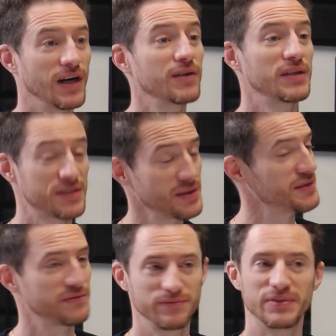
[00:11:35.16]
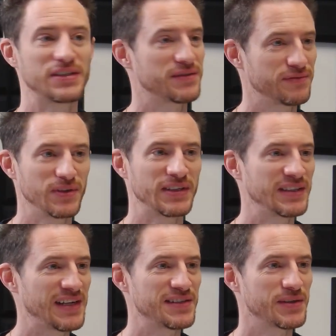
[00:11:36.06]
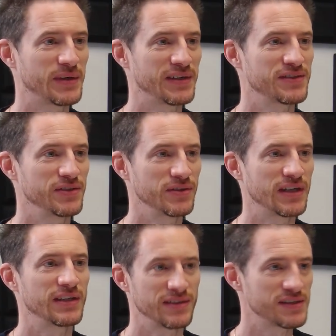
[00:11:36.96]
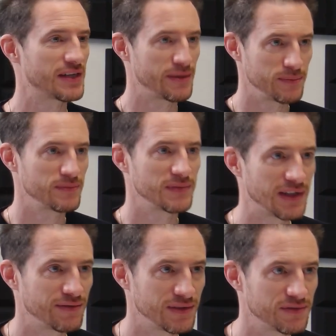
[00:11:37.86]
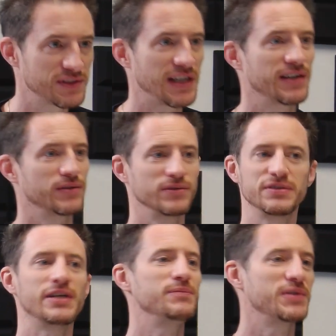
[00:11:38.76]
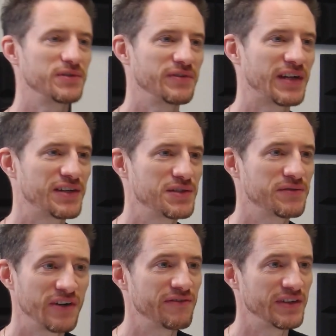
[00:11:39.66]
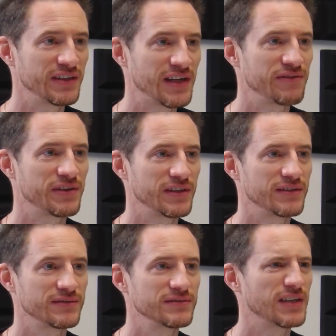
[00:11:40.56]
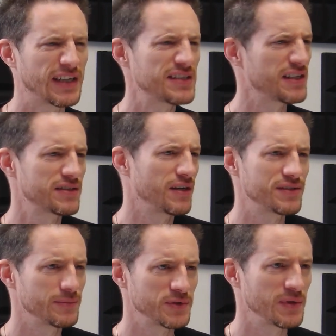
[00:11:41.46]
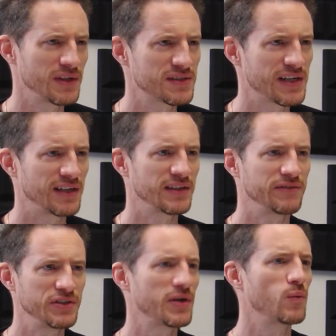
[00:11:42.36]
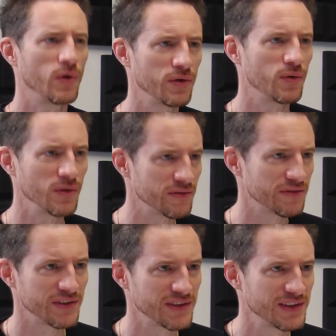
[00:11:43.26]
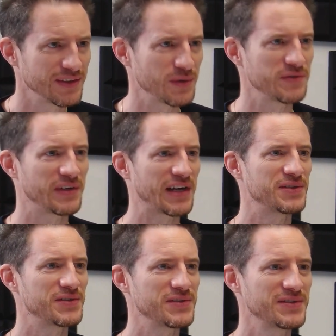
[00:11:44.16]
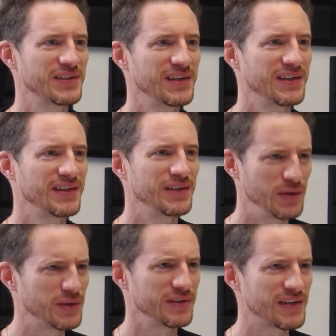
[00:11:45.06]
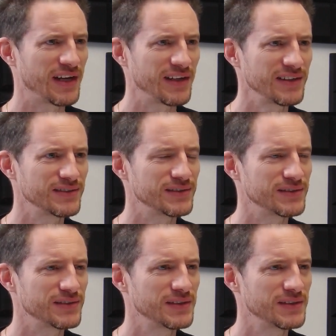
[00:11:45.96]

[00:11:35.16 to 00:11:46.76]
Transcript: Oh, right. So it's fully end-to-end. So you're getting the same level of Slack or Teams notifications for everything. I guess that's custom as well. That's tailored. If you don't want all of the notifications, you can tailor or...